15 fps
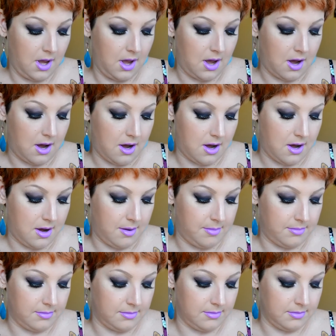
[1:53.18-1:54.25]

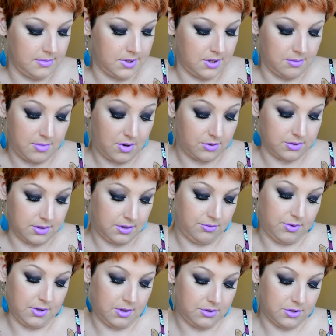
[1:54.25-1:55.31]
they're mostly
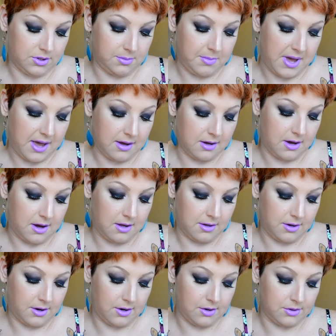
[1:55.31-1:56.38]
really just matte
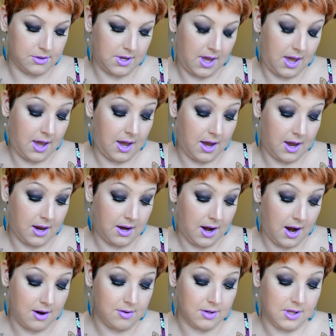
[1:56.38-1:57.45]
colors, and I
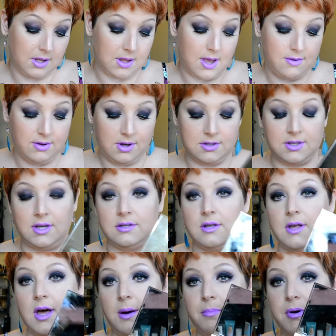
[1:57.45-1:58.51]
really love it because it has a
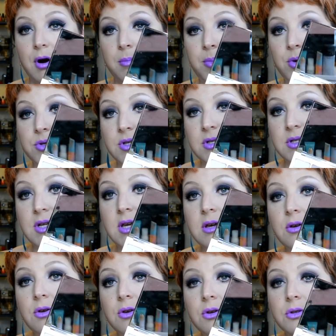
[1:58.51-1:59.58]
lot of purples and
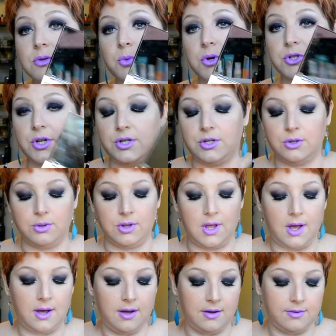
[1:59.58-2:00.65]
teals, which I do
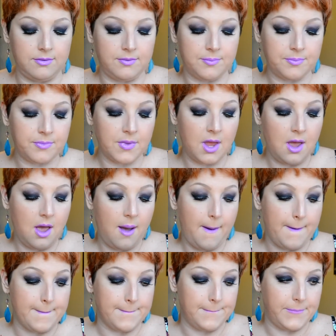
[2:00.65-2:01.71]
love.
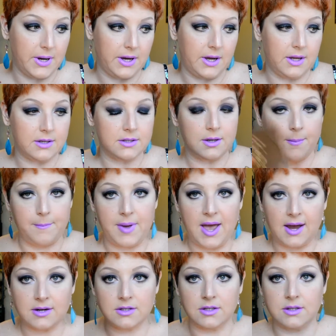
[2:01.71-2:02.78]
But back to